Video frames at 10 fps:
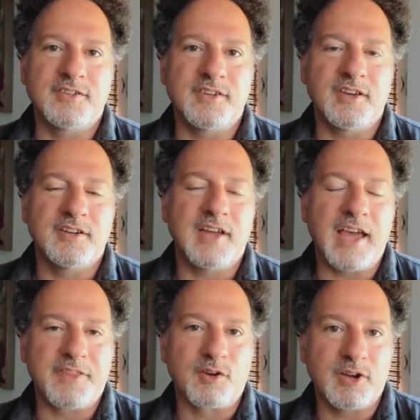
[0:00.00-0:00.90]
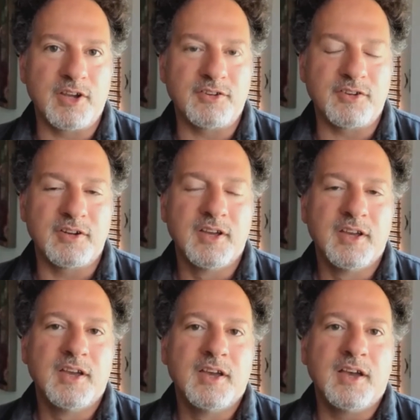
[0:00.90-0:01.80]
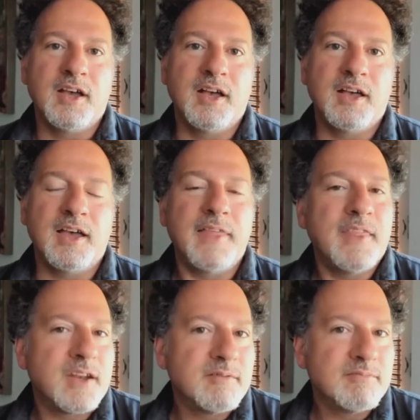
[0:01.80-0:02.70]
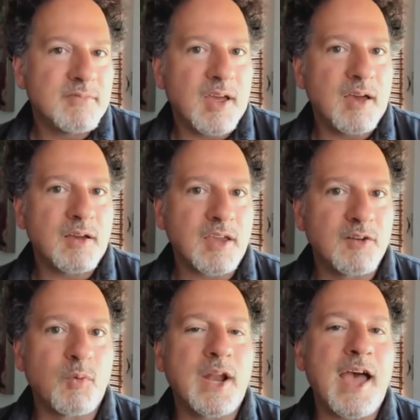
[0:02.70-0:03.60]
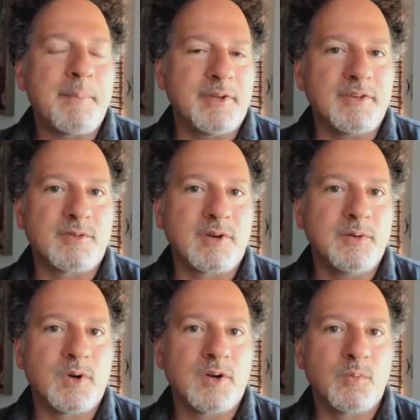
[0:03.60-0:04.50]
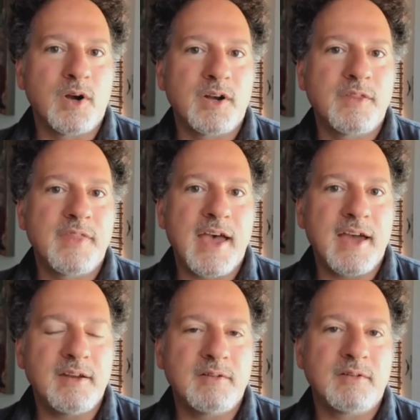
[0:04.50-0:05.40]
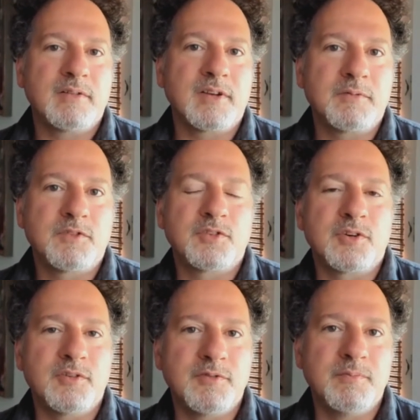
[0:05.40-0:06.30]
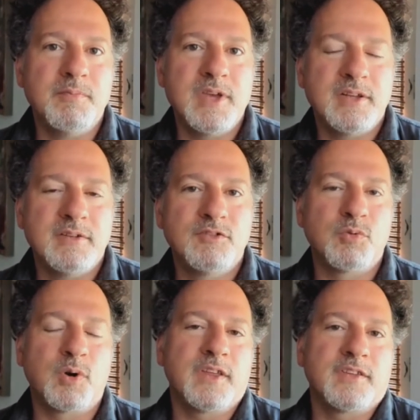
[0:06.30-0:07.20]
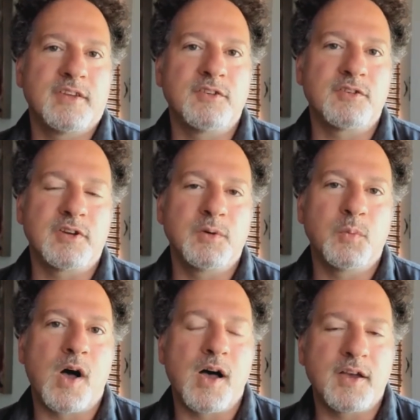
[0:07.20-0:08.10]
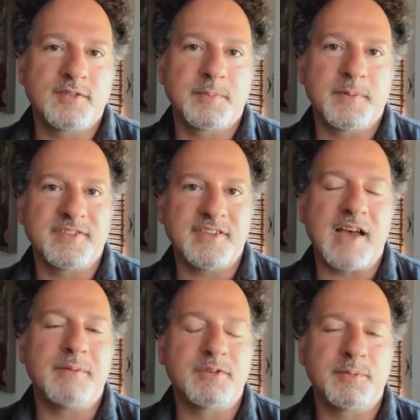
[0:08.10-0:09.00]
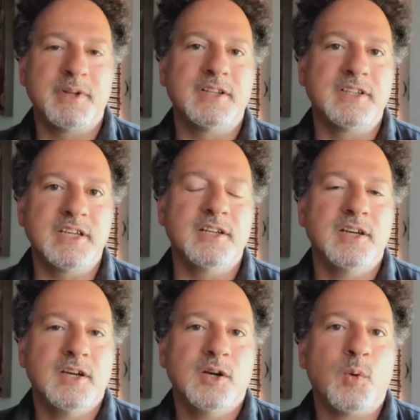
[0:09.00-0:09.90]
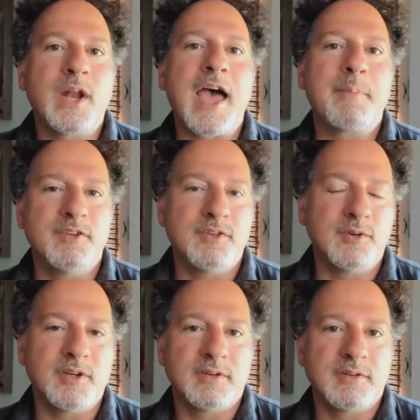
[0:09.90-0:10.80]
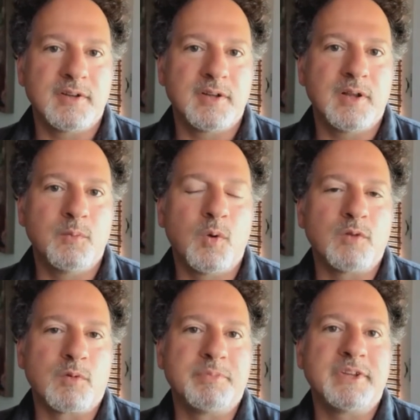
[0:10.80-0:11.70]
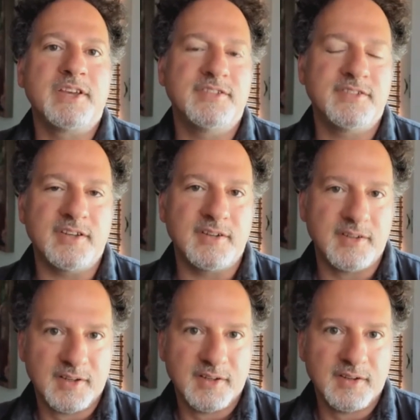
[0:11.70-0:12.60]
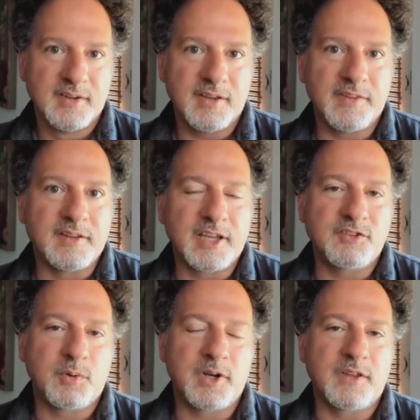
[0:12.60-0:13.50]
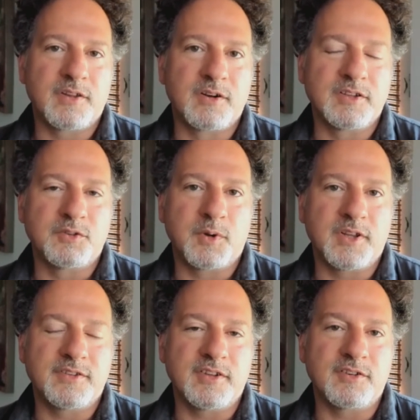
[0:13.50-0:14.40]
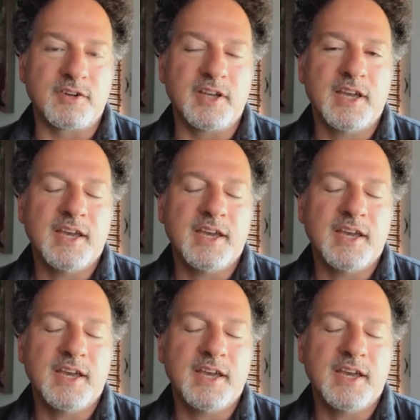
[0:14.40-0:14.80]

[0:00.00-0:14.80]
said, at the creation. And then kind of what happened, right? Where did that sort of mid-20th century WASP establishment elite, what happened to it? And what replaced it in the late 20th and early 20th century?